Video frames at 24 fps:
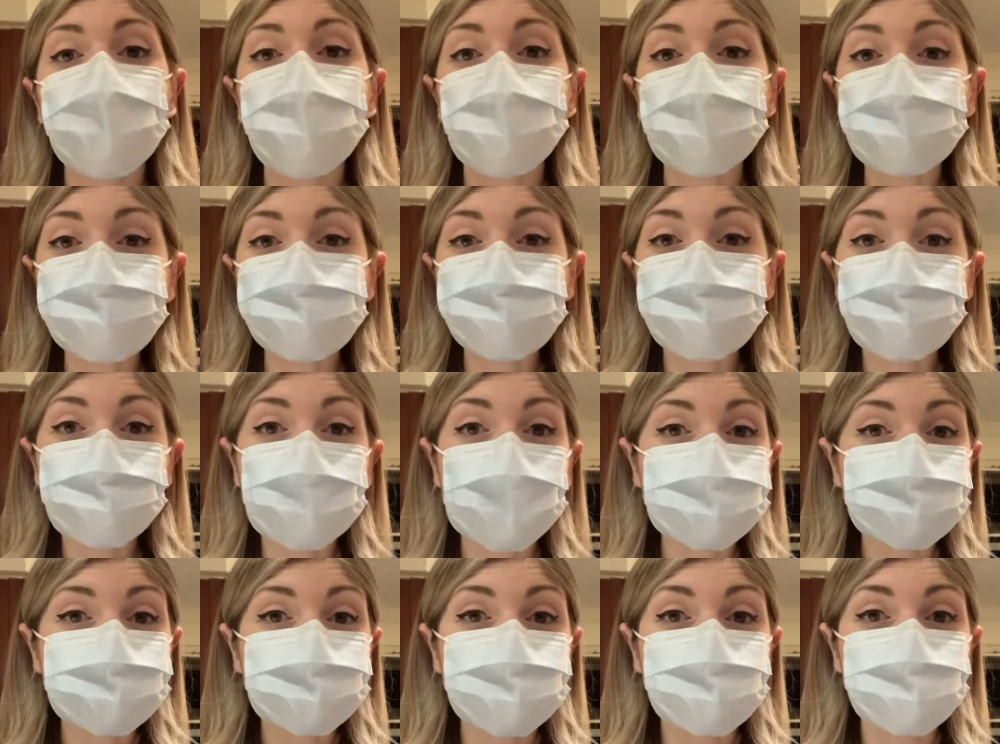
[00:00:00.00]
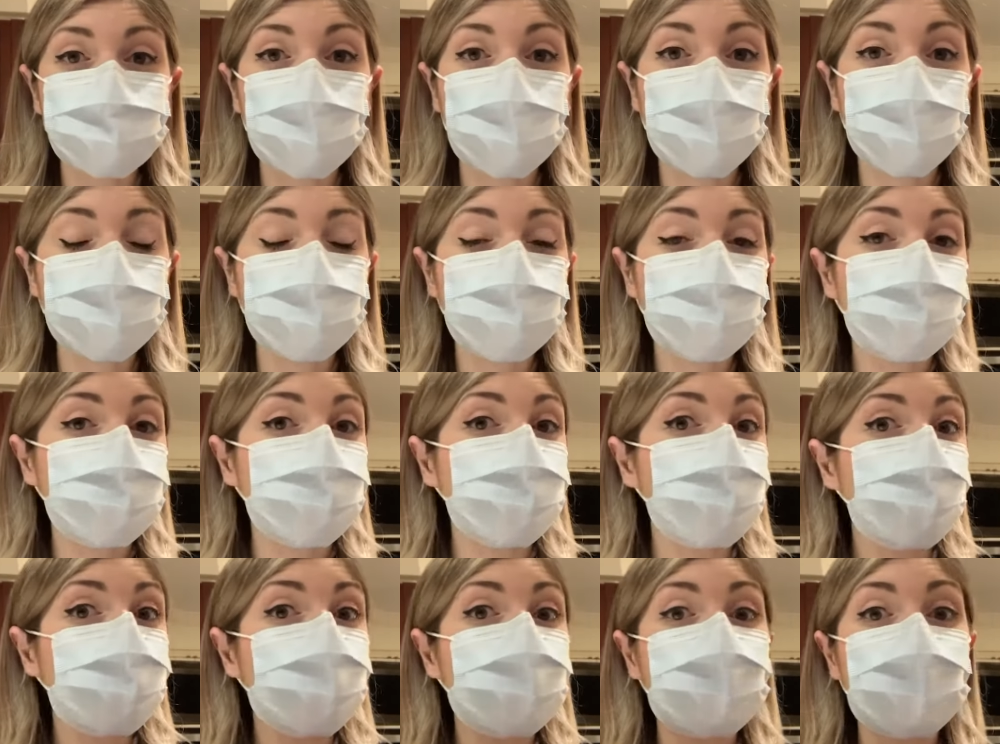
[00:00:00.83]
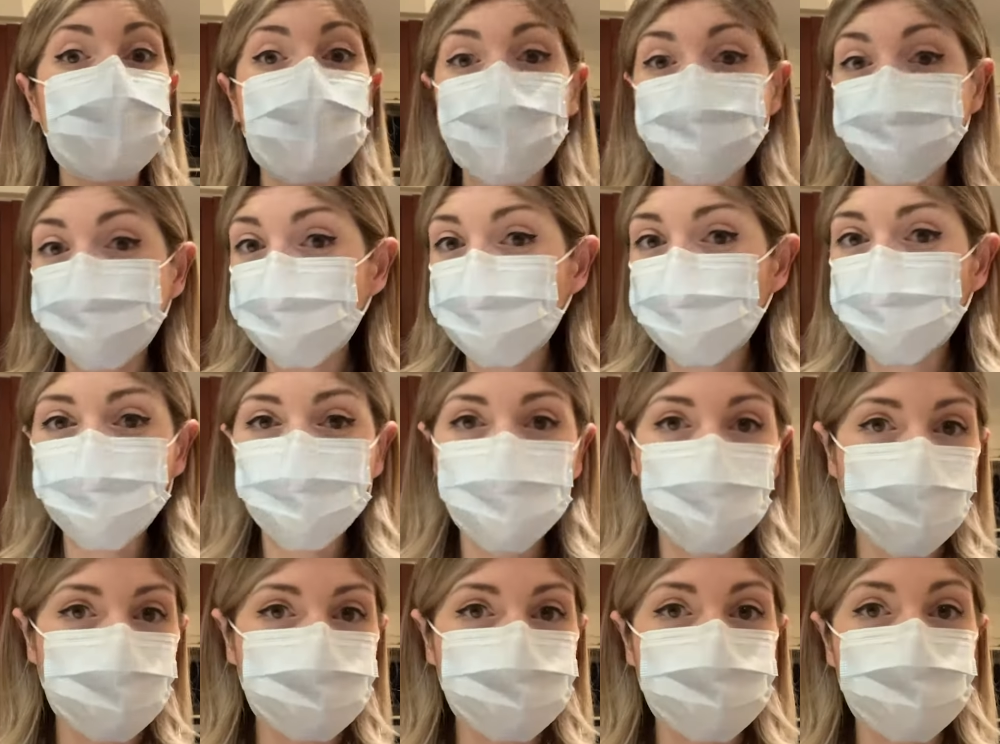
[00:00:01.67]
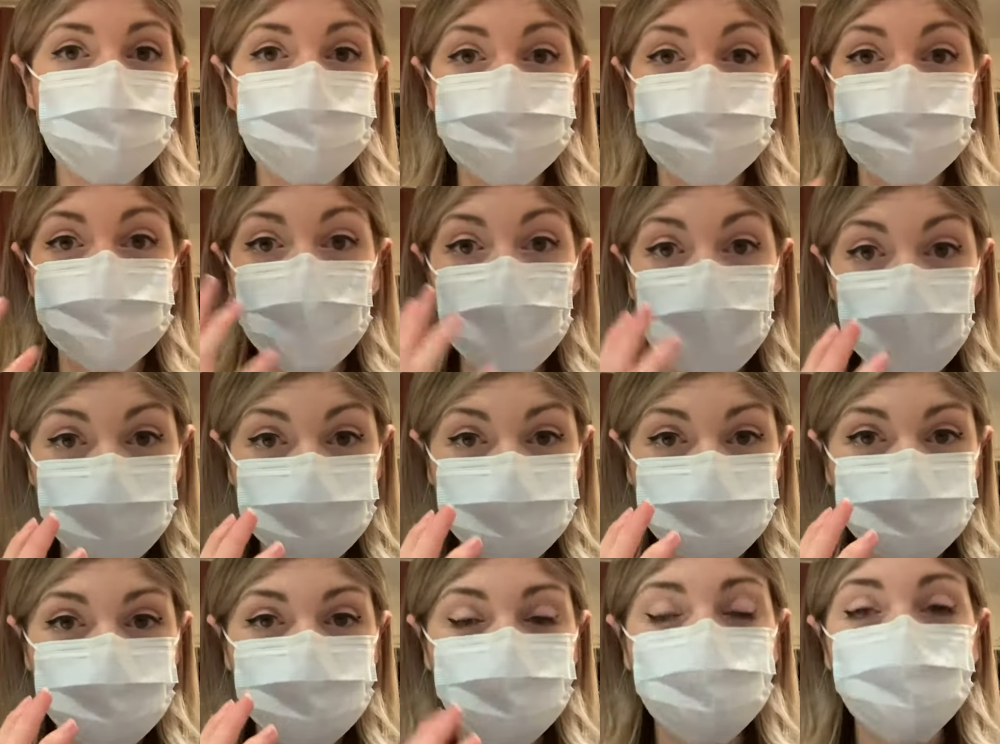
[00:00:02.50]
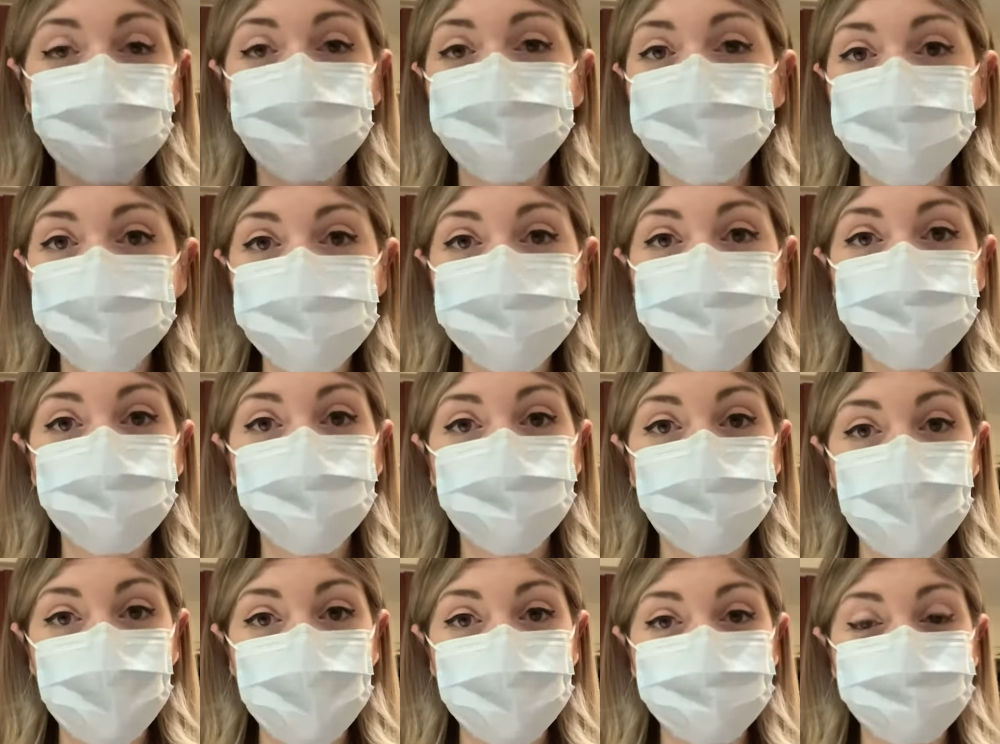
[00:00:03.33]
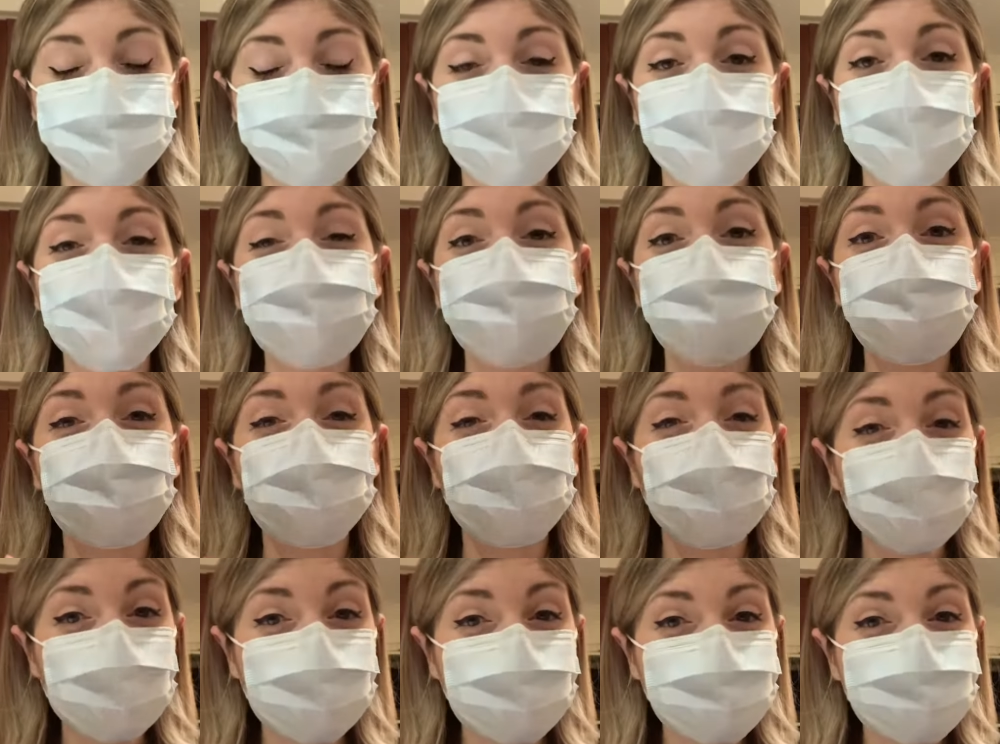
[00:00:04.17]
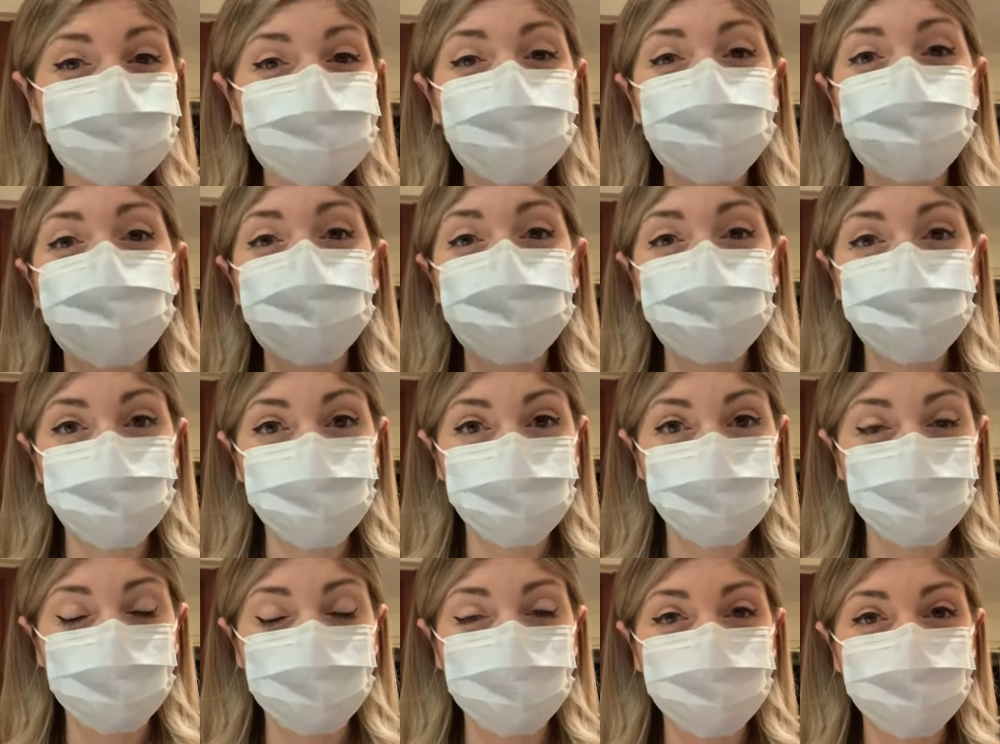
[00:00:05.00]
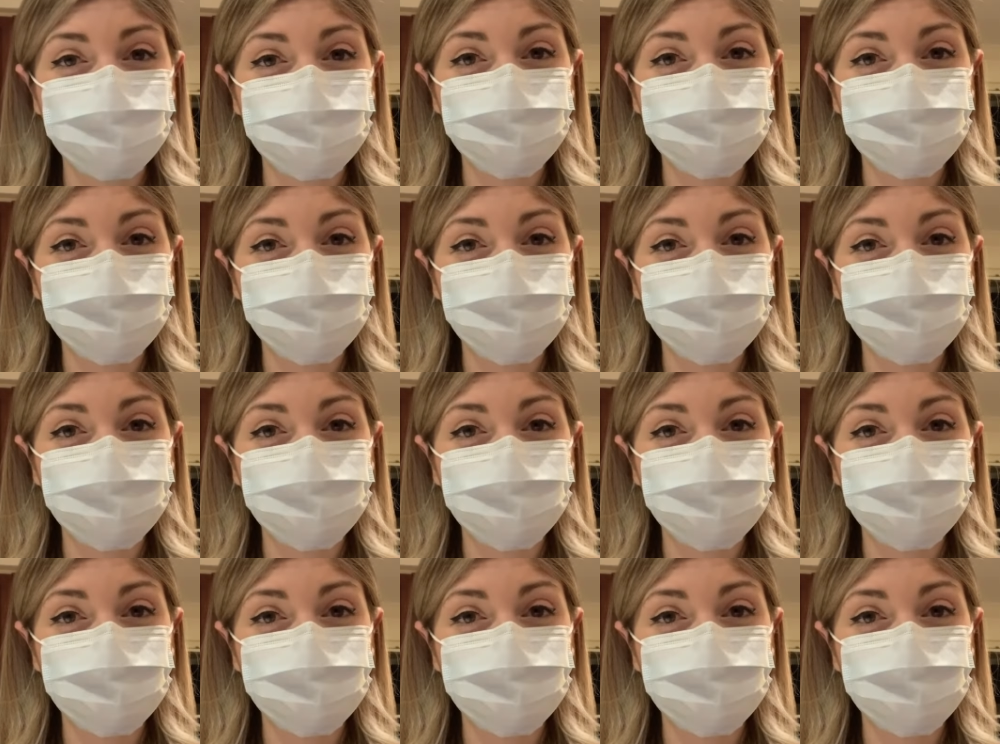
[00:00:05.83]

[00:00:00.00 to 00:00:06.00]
Once the mask is on, you never want to touch the front of the mask as your hands can be dirty.